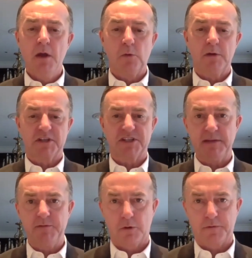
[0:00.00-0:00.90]
We
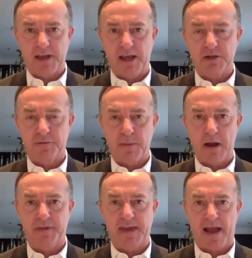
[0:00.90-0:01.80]
received notification from
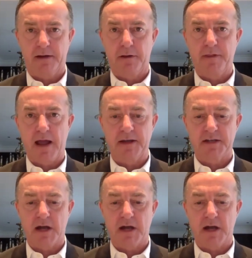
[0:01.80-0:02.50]
Health Canada that